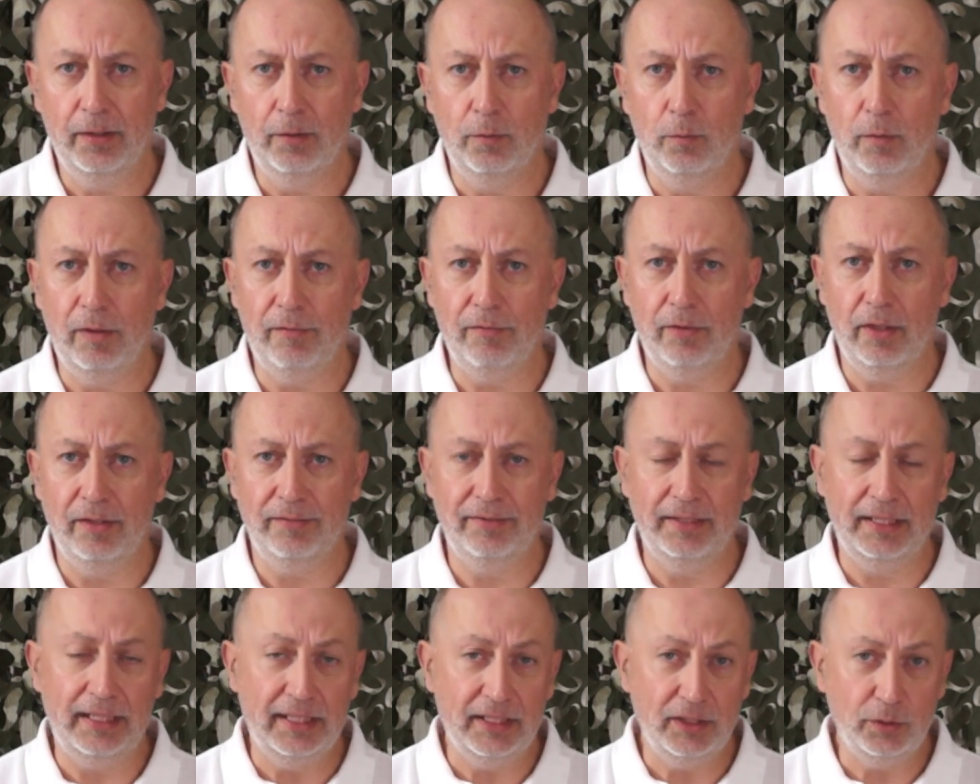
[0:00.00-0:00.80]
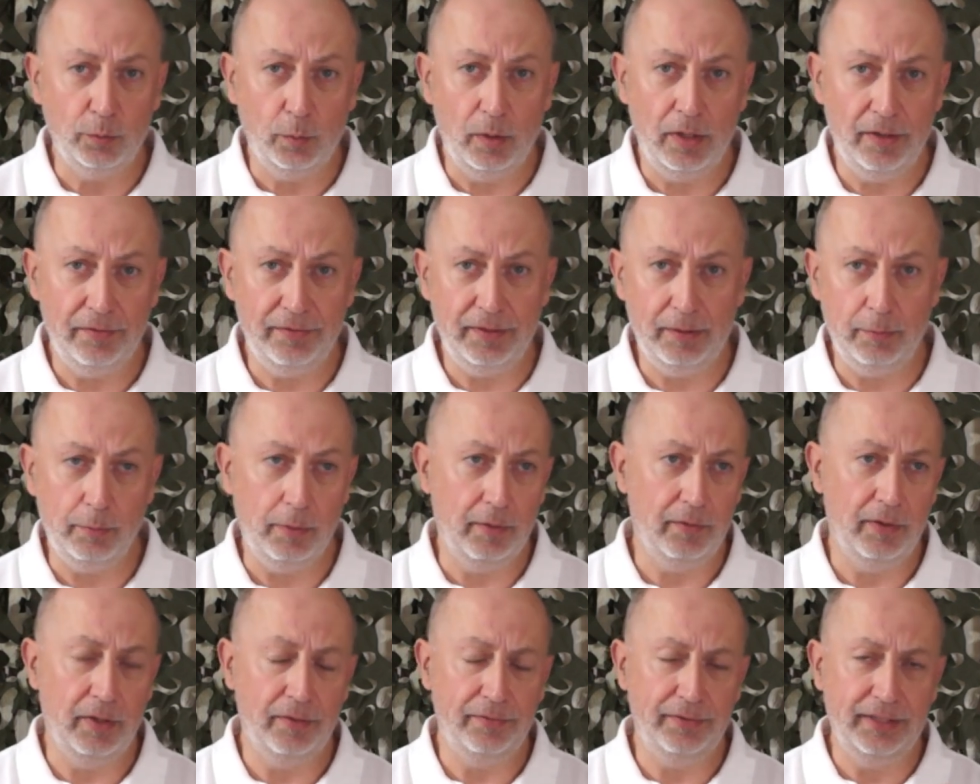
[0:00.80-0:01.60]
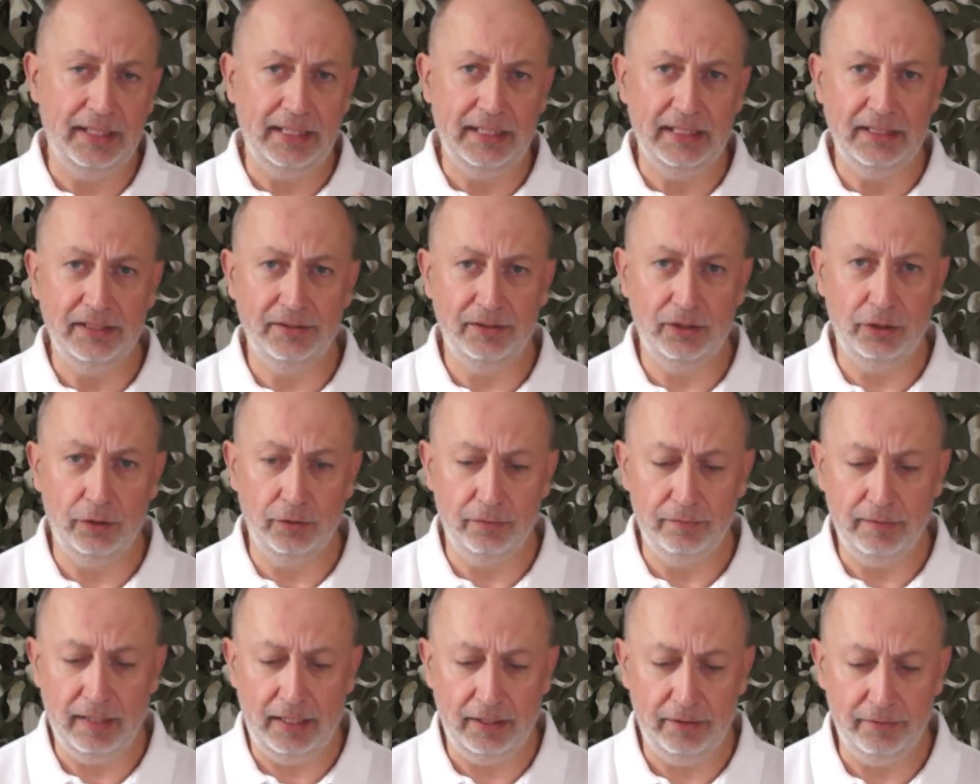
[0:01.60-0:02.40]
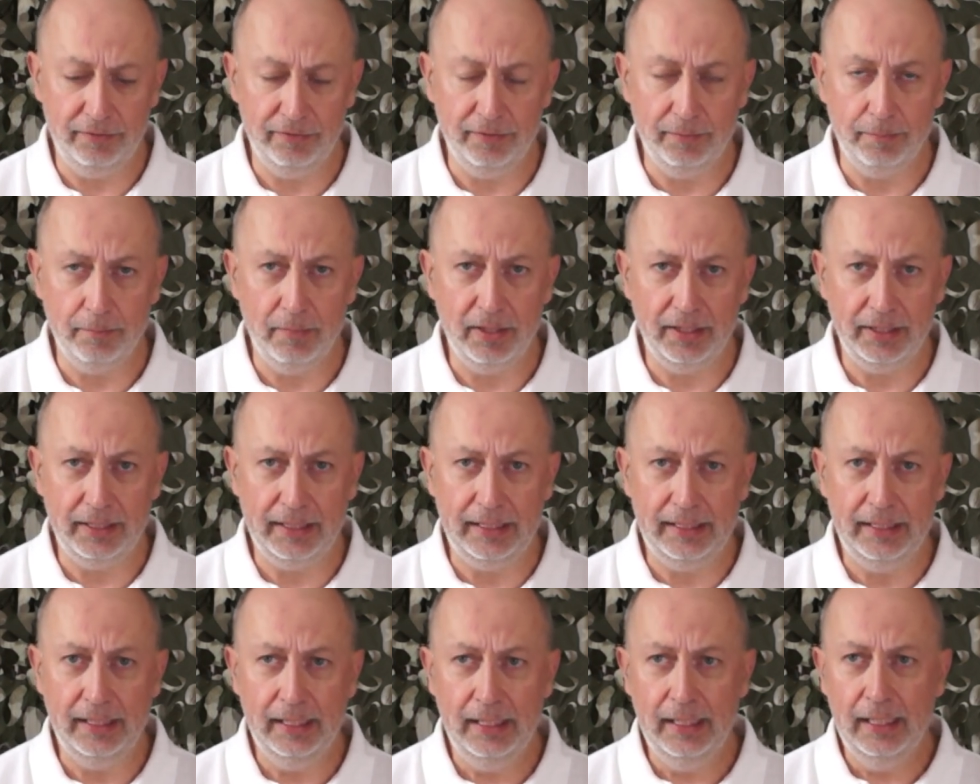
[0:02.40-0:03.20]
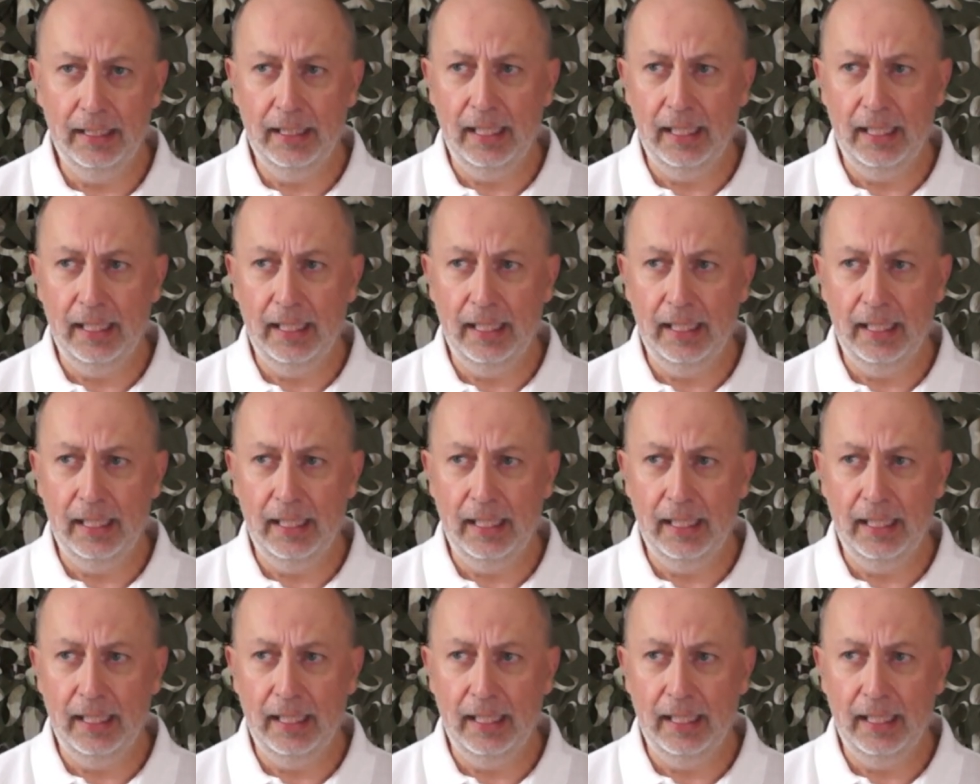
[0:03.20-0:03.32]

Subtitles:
whether I think it's worth it, whether I think it's good value for money,